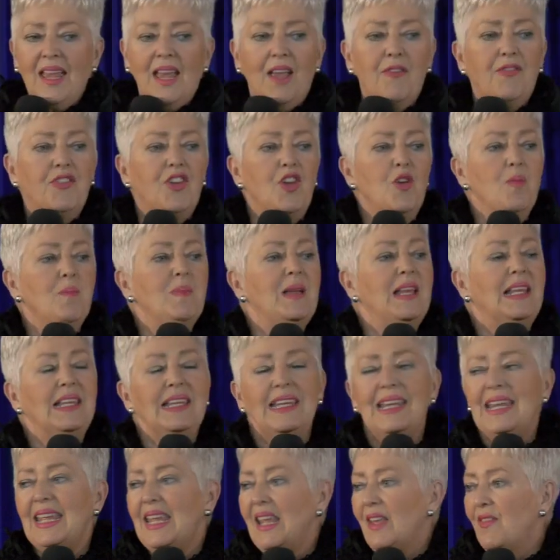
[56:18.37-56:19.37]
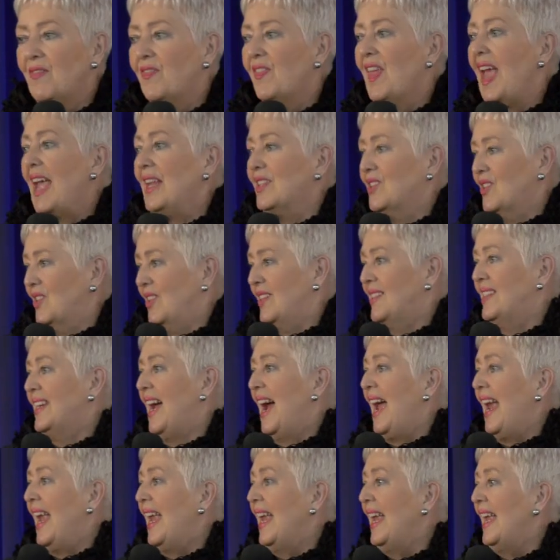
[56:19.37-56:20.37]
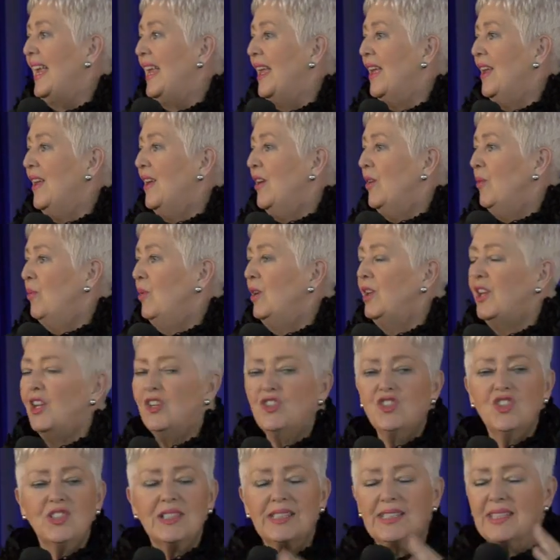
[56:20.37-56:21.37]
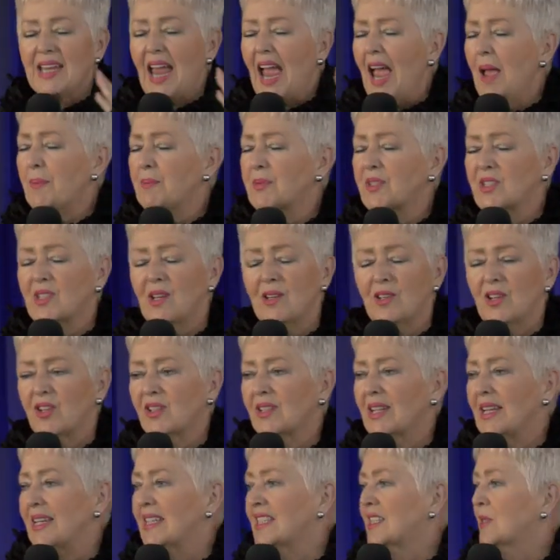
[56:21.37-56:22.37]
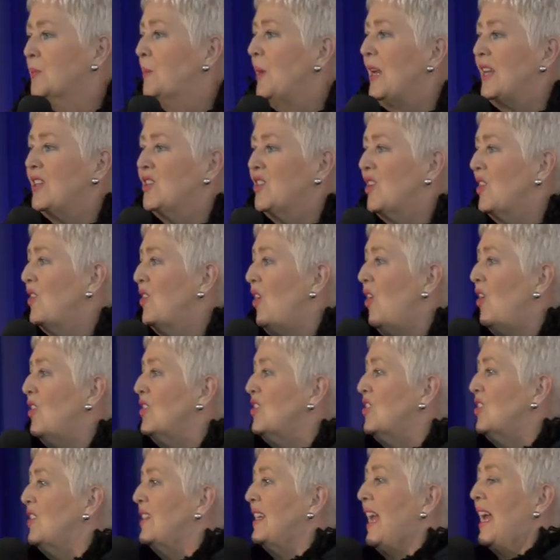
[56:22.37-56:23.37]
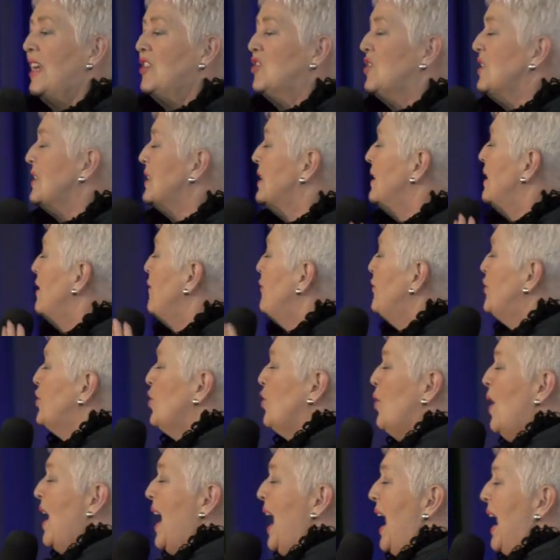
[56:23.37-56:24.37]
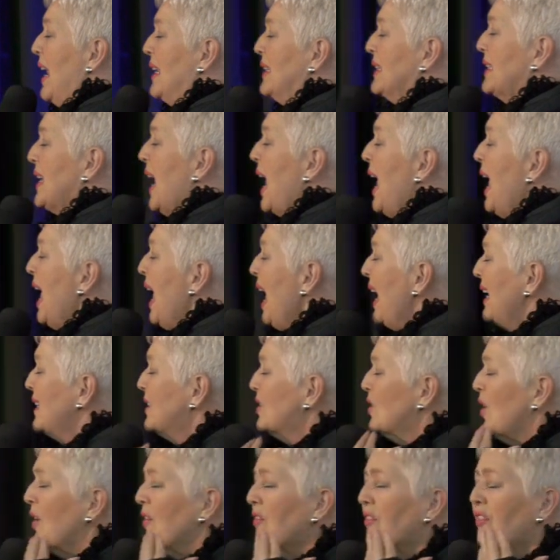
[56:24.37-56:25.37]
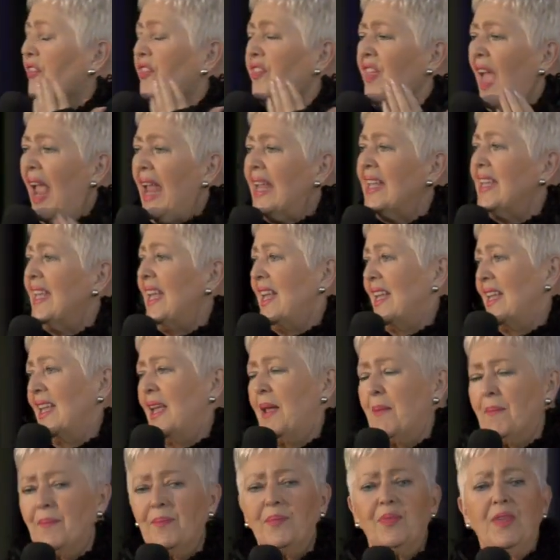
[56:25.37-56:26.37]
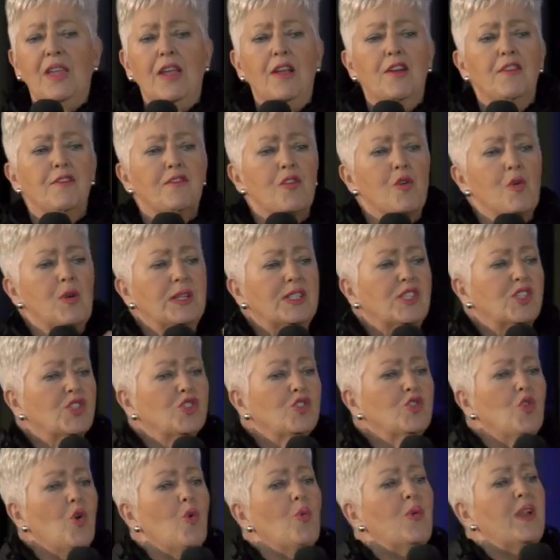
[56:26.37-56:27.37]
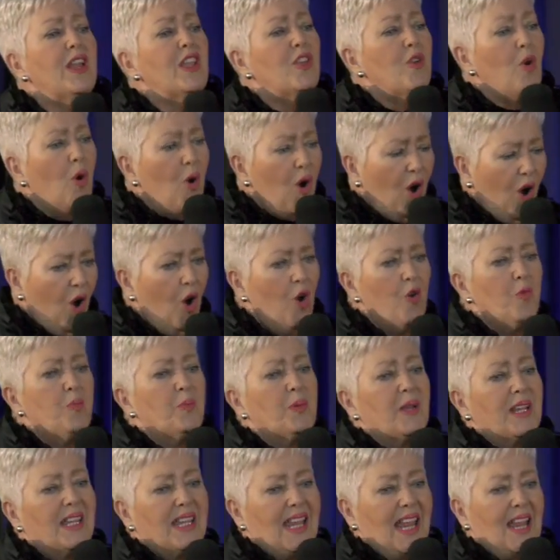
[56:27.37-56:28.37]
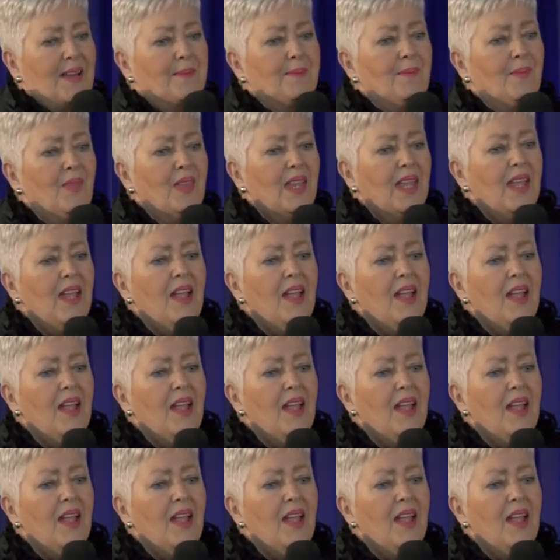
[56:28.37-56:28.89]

If you believe that today, will you just absolutely speak to God today? Just lift your hands and start thanking Him for restoring your hope again.